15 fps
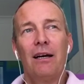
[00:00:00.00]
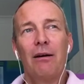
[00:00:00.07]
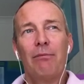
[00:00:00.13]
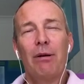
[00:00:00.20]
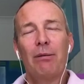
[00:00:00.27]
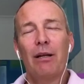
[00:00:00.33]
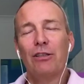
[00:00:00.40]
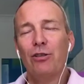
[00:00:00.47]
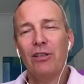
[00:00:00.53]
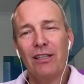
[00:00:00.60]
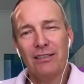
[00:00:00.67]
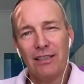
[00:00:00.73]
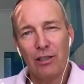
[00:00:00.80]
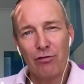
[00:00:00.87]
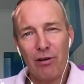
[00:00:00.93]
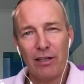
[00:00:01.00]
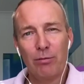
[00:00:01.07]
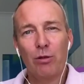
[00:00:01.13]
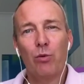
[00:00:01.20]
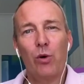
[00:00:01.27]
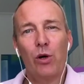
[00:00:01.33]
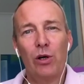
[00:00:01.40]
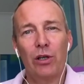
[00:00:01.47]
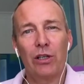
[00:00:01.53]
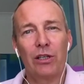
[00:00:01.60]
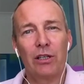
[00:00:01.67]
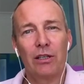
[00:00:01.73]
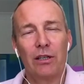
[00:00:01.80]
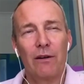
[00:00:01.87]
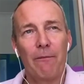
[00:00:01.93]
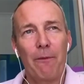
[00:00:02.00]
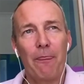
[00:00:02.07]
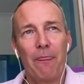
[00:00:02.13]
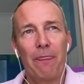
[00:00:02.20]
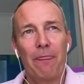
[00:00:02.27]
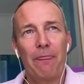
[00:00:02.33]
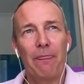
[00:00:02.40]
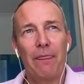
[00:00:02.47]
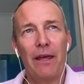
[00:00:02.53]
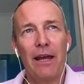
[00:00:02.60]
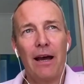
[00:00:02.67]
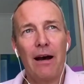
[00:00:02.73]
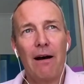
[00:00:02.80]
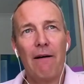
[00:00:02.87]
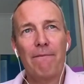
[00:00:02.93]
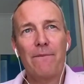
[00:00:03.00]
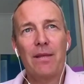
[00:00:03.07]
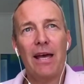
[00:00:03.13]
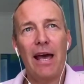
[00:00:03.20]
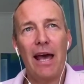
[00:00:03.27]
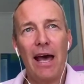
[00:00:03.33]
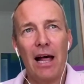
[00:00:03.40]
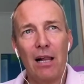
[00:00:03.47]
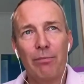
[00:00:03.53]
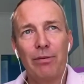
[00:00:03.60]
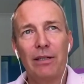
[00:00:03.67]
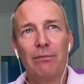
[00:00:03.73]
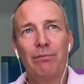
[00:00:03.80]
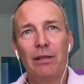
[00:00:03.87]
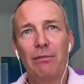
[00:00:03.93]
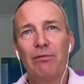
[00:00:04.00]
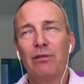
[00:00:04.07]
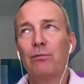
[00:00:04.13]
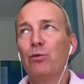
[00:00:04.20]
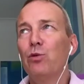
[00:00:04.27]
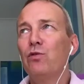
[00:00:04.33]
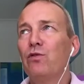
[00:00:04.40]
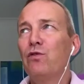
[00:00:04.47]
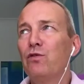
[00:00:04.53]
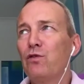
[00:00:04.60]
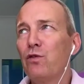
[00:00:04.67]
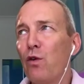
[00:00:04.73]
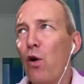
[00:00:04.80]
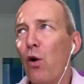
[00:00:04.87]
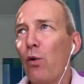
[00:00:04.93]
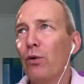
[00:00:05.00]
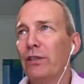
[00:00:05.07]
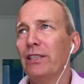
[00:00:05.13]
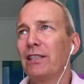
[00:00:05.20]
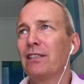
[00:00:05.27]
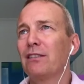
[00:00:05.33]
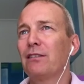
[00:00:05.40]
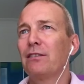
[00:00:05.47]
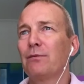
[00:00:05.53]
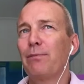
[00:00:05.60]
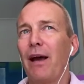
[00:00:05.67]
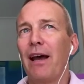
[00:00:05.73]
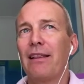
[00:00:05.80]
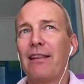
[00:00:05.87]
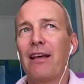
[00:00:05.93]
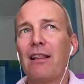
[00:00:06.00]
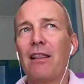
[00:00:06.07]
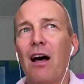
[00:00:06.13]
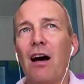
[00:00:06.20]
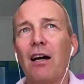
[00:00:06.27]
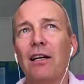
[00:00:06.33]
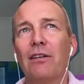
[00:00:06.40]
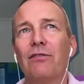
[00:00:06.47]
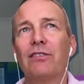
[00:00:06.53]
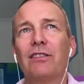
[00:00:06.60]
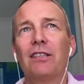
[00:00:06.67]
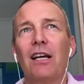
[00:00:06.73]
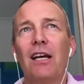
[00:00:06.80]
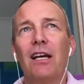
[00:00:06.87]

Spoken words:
people are doing this incredible work. They are helping people move forward, expand their lives,